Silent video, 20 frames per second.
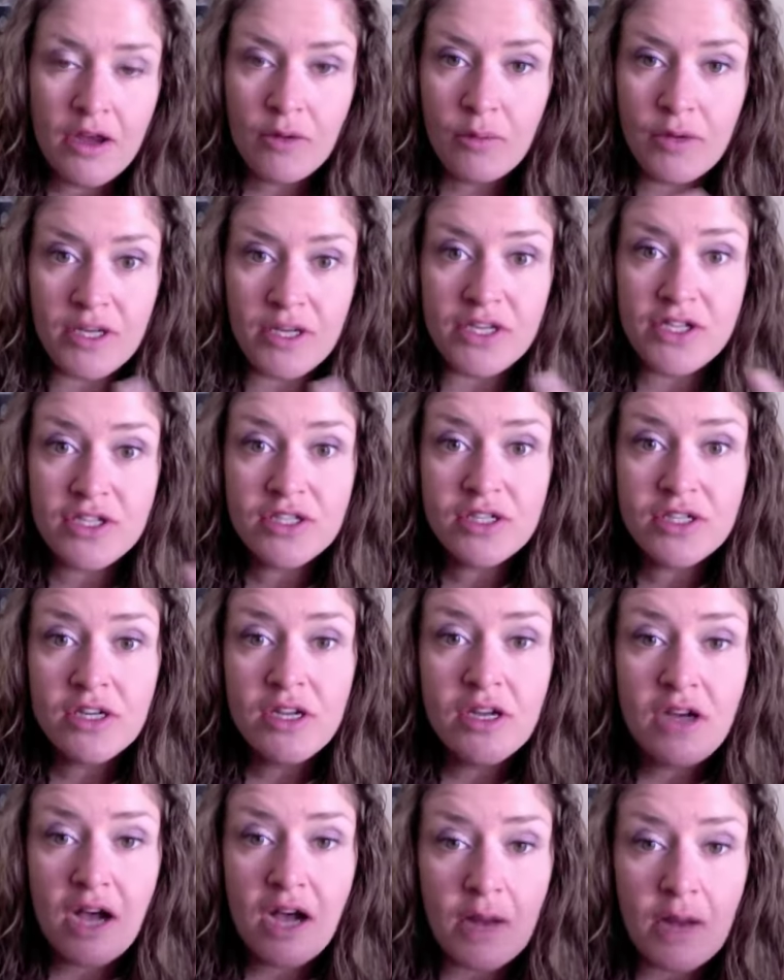which
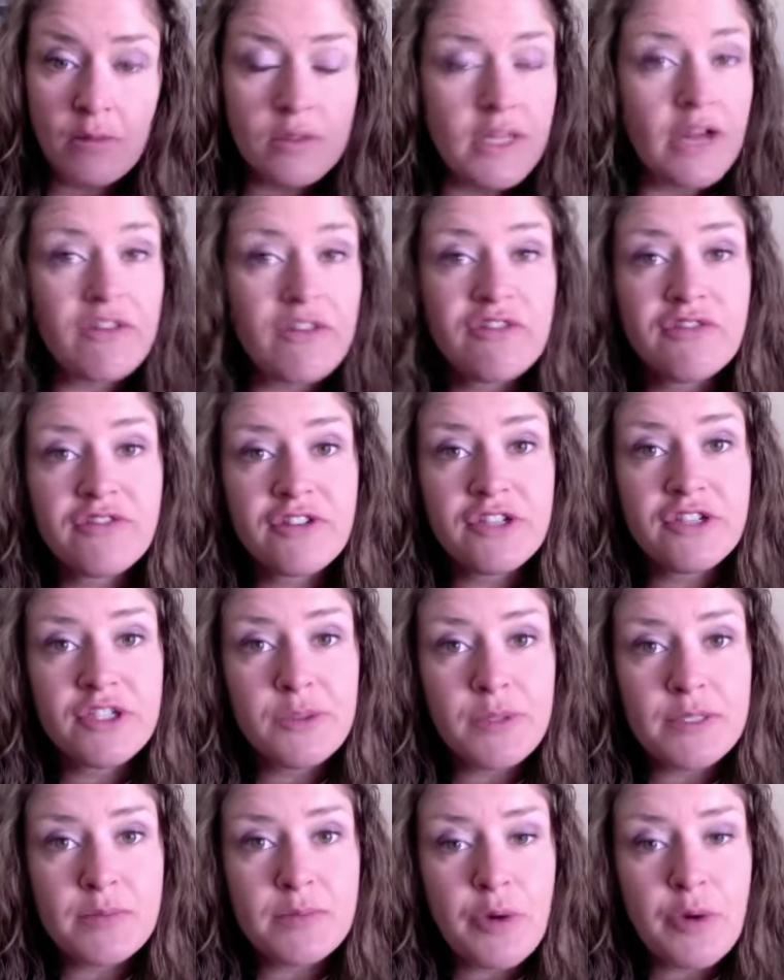I will now refer to
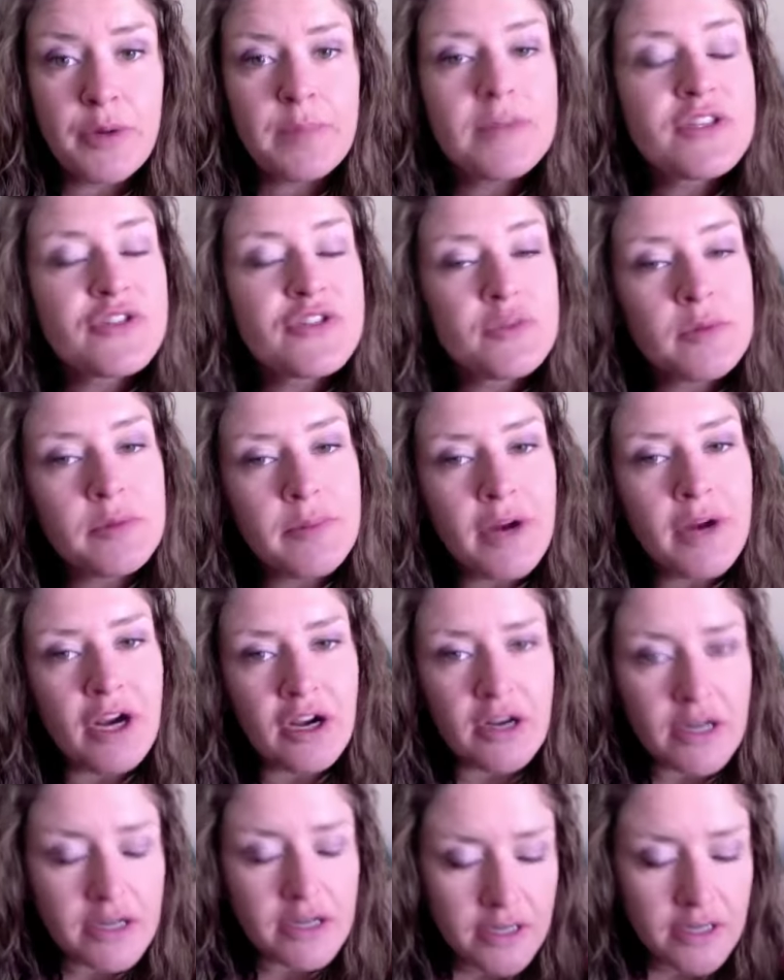as Point Miserable
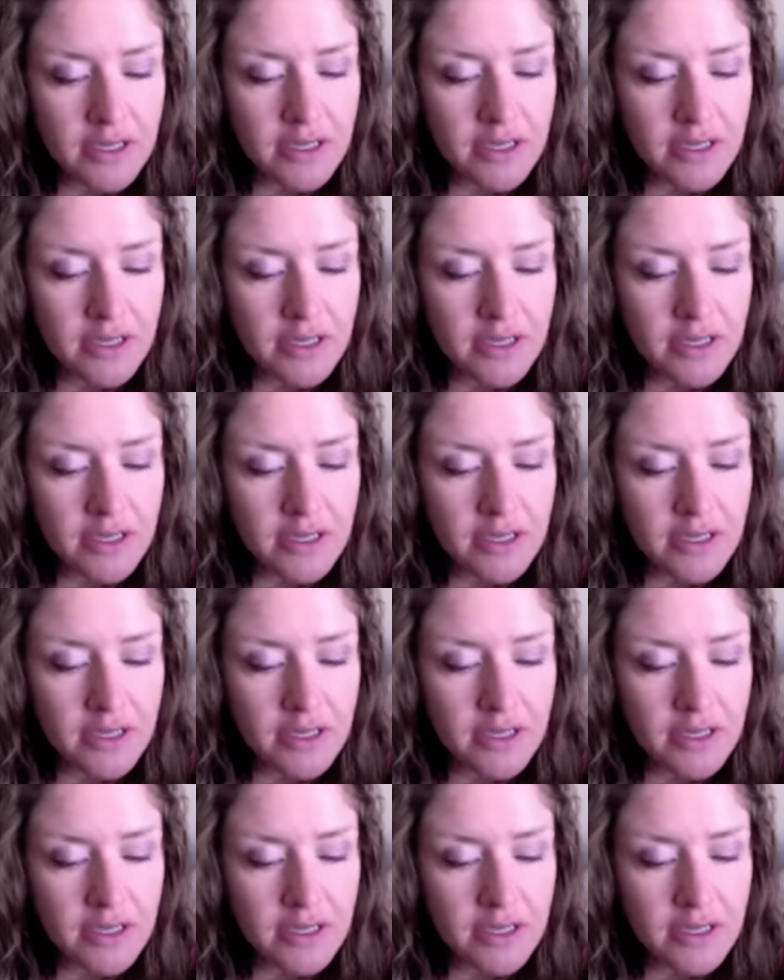Park,